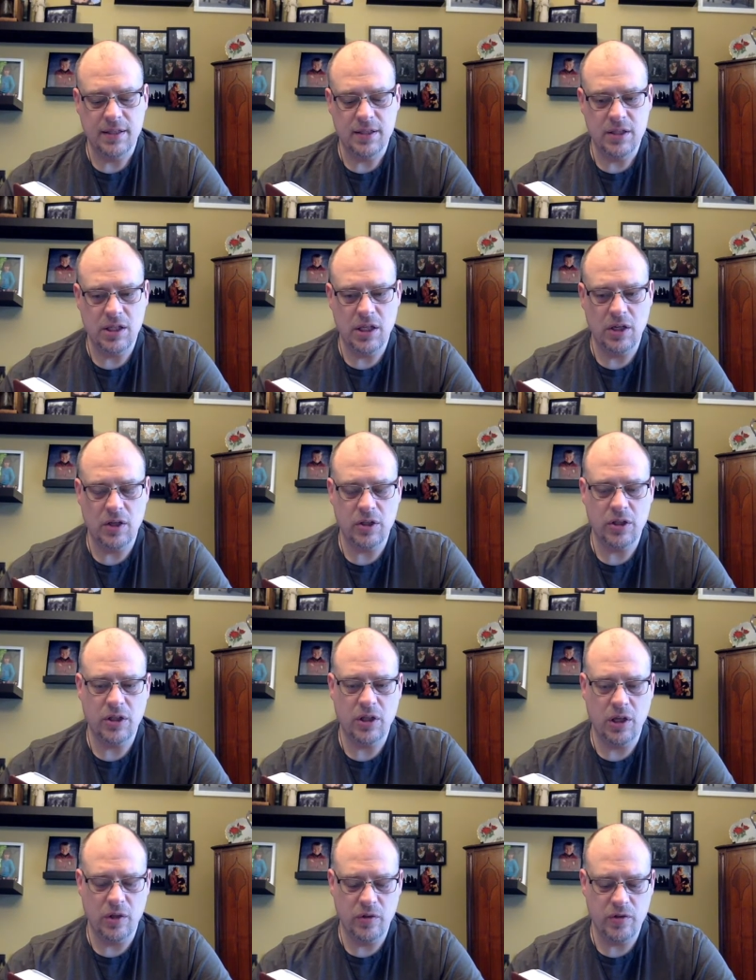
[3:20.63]
She looked
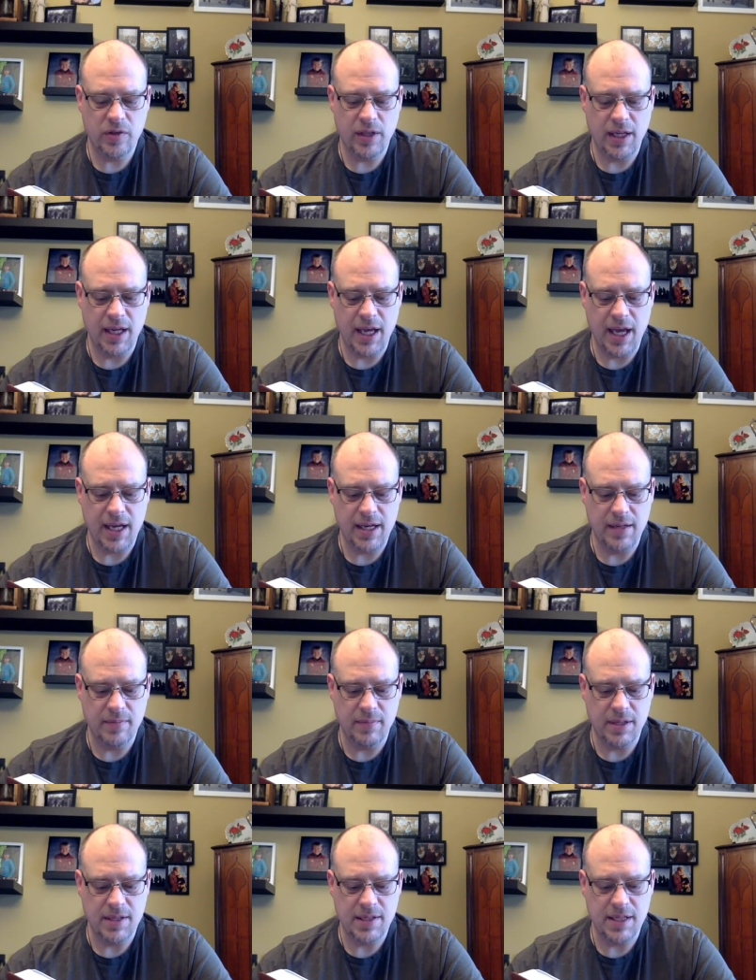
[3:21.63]
closely at
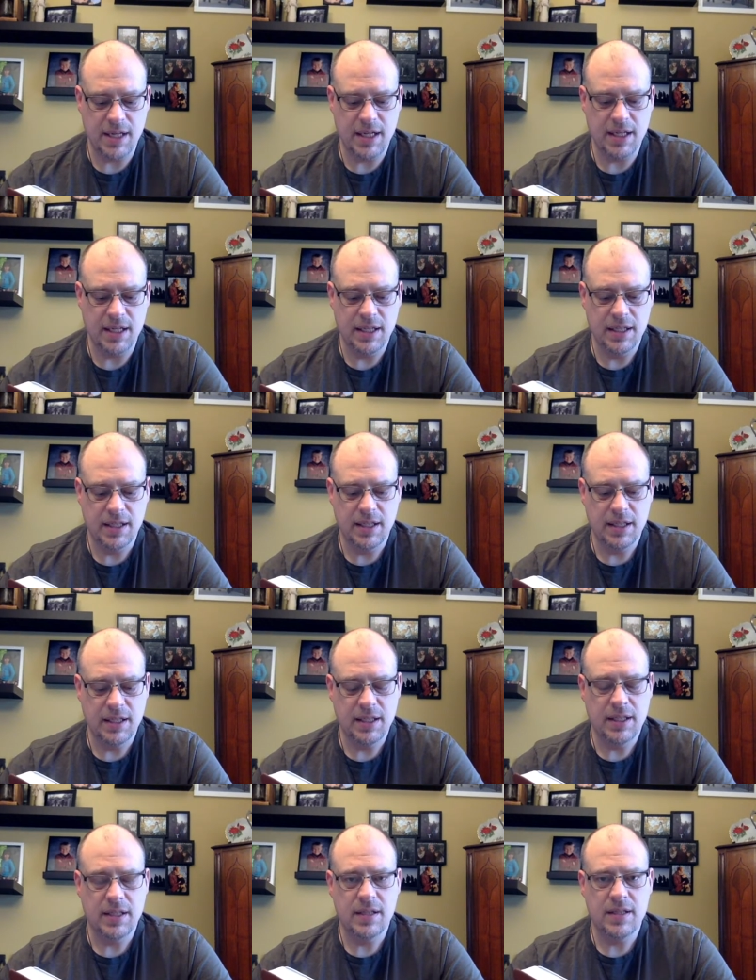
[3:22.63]
him and said,
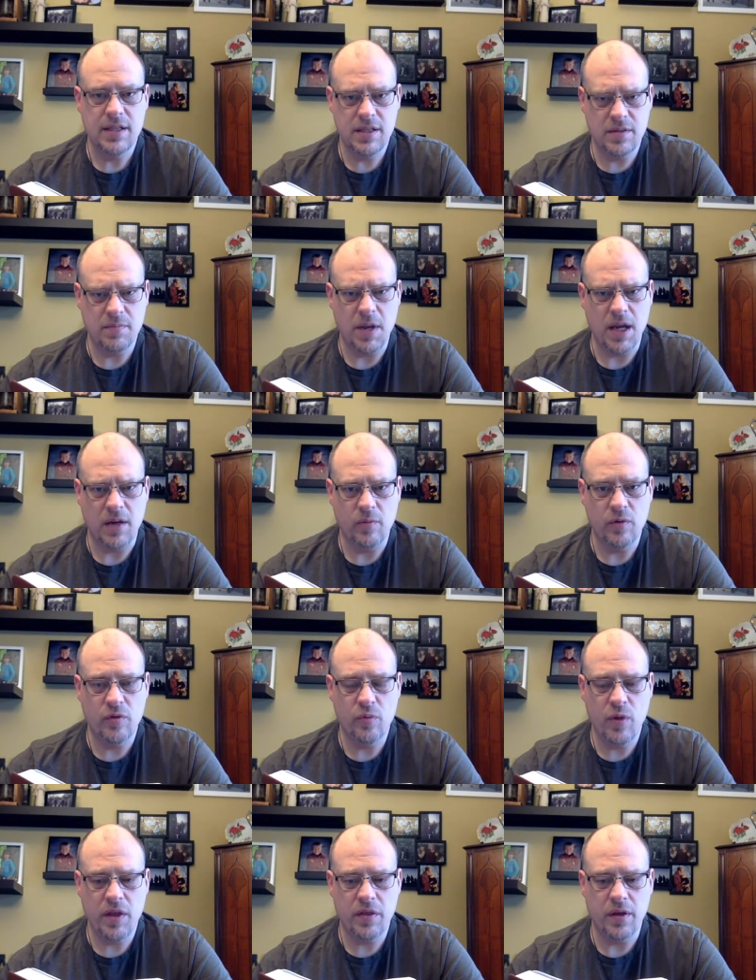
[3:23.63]
This man
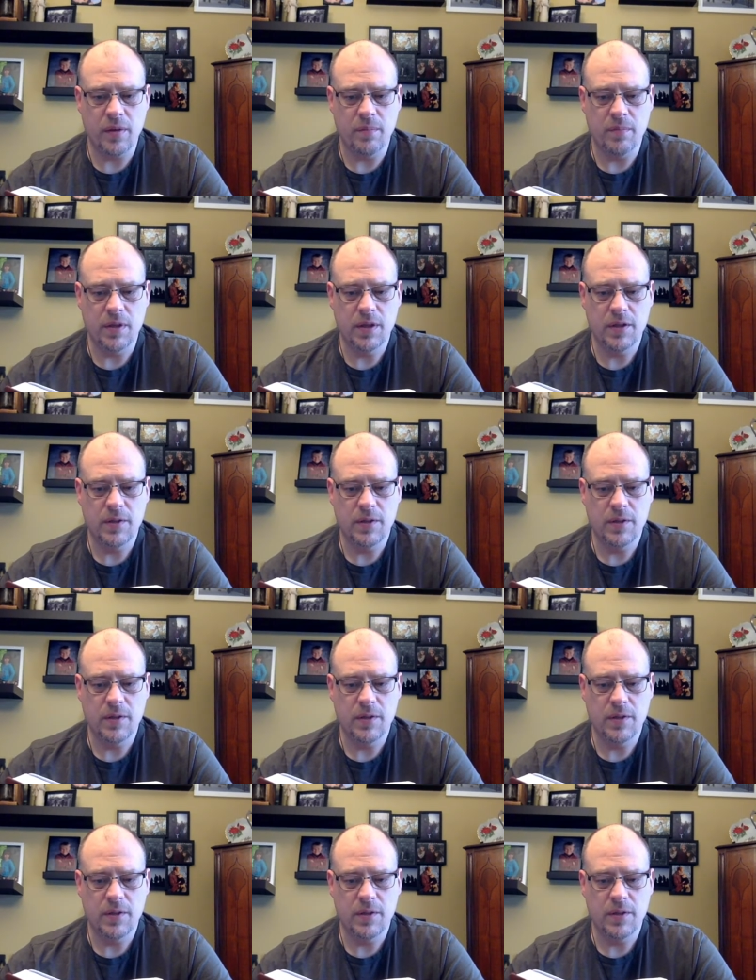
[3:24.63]
was with him.